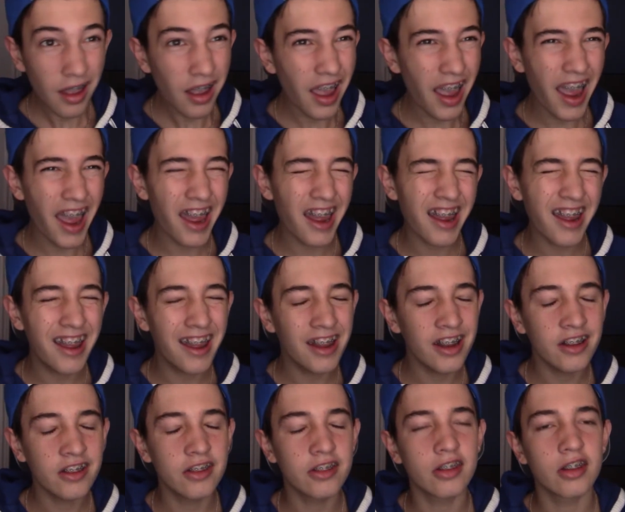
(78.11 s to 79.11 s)

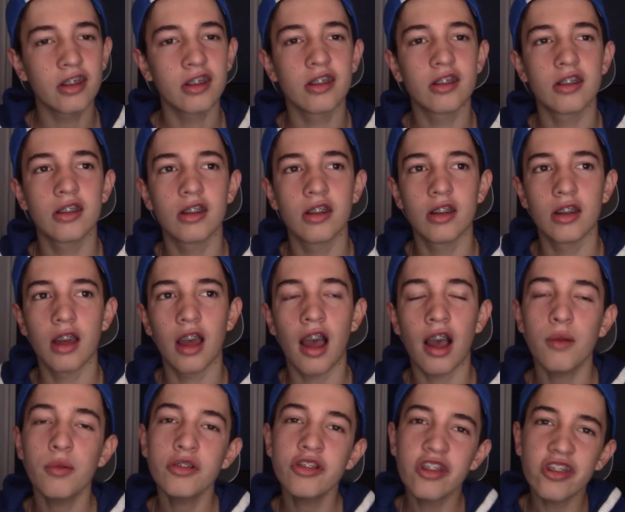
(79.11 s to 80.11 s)
and I
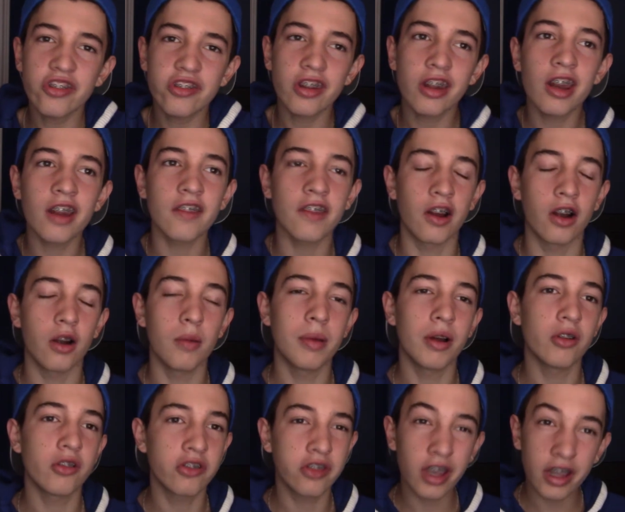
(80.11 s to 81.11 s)
was just sitting there,
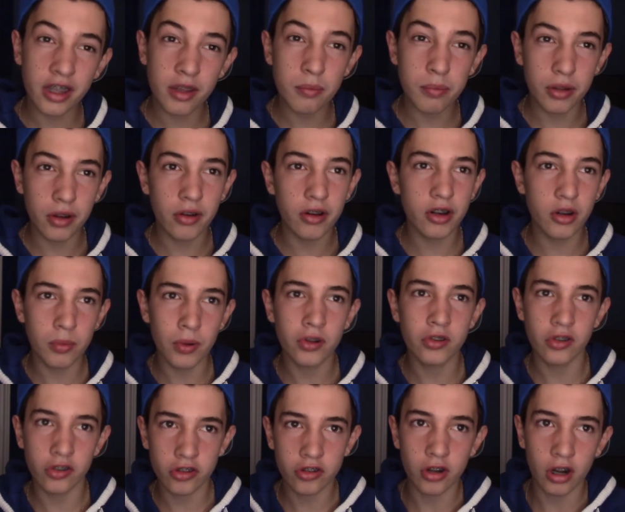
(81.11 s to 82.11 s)
about second period about
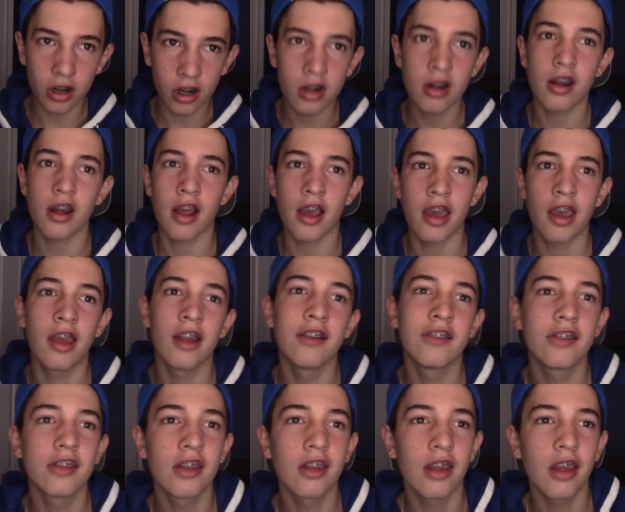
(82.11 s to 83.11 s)
to start, and
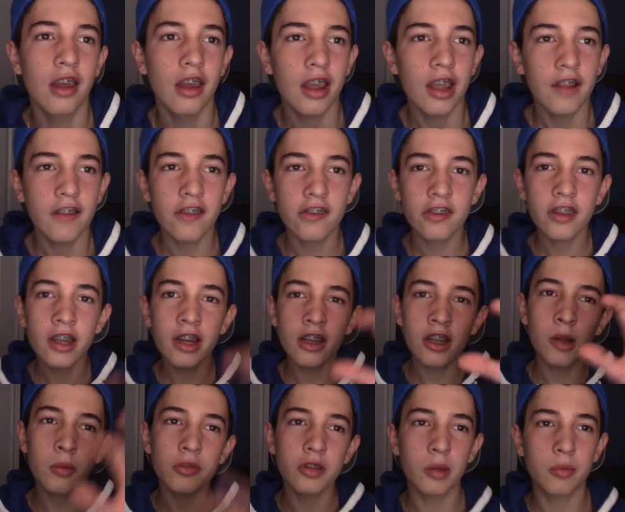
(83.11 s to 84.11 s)
this lady
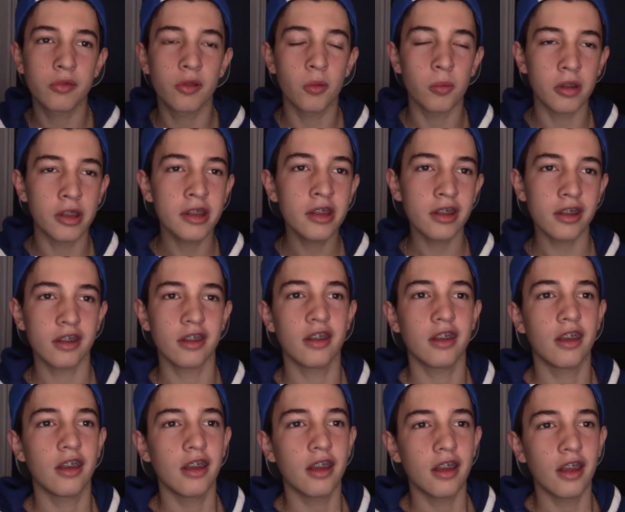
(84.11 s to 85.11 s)
comes up to me
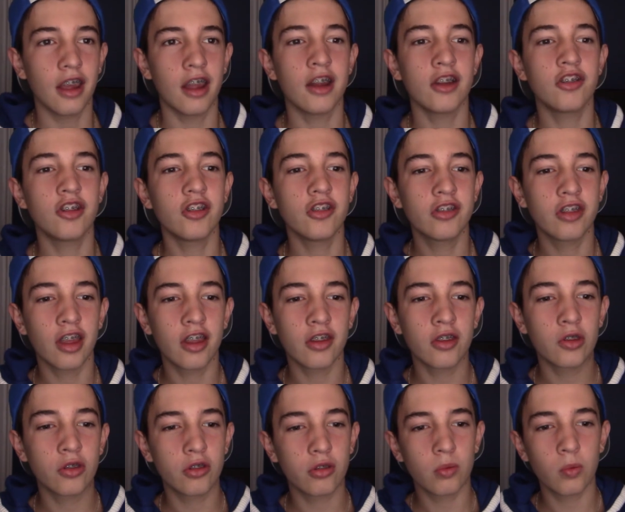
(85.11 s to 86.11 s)
and she
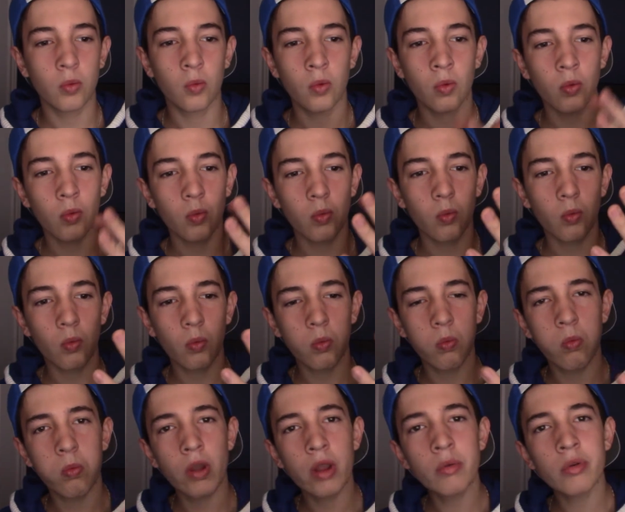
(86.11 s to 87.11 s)
says,
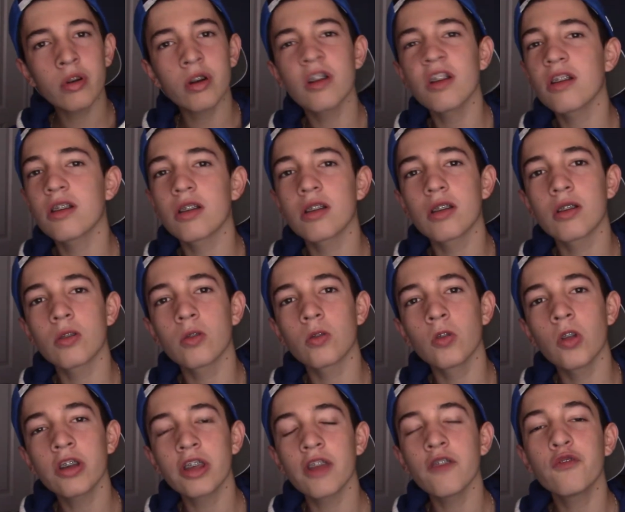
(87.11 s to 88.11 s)
We were
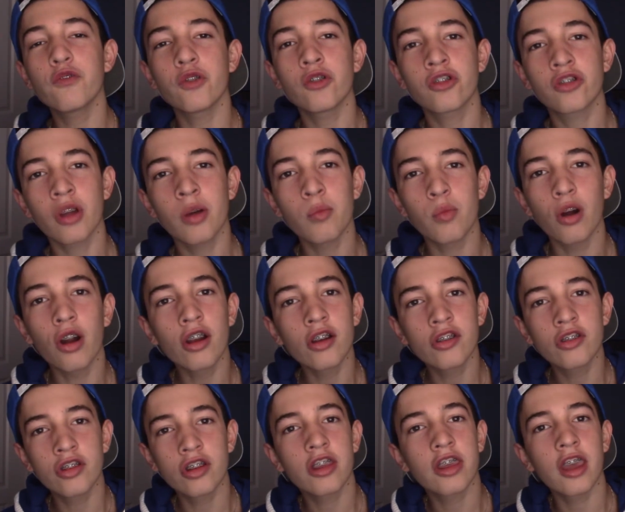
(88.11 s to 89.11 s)
looking for someone
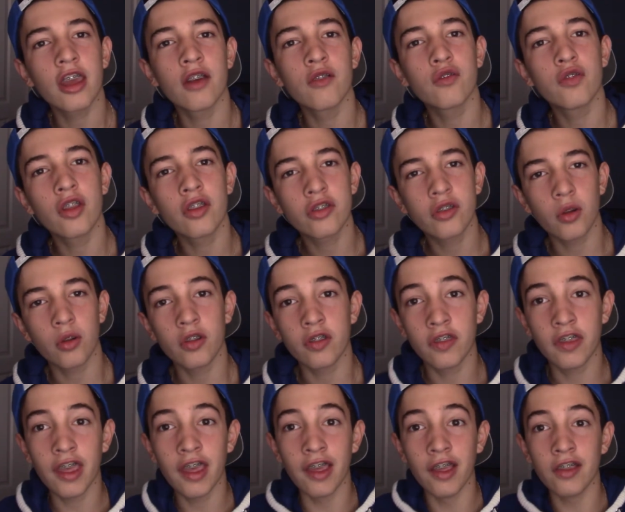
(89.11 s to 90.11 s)
to give this
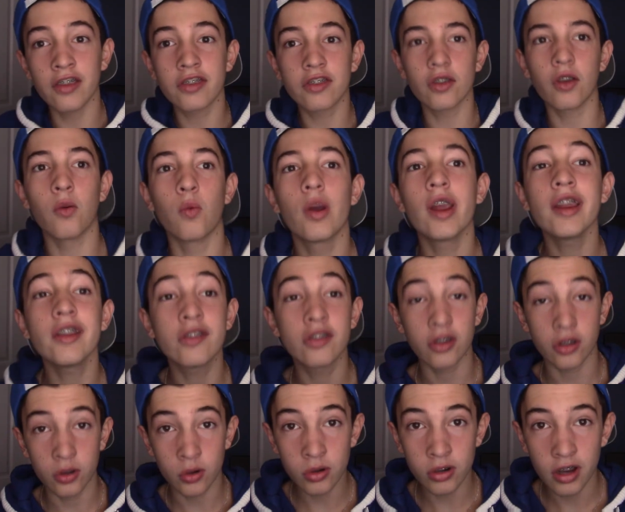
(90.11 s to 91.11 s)
this away
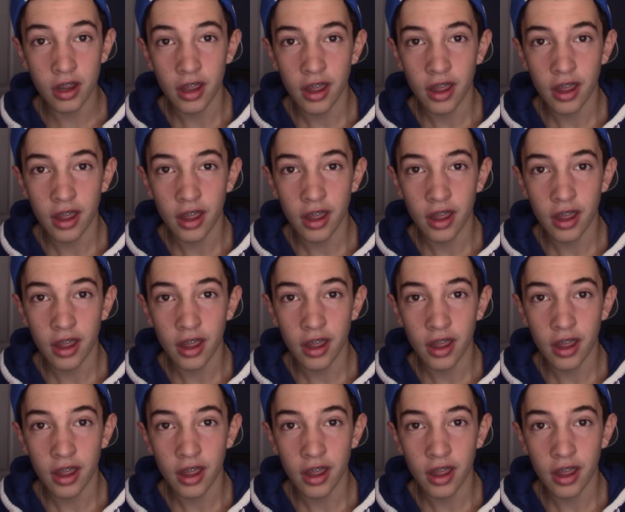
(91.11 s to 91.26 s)
to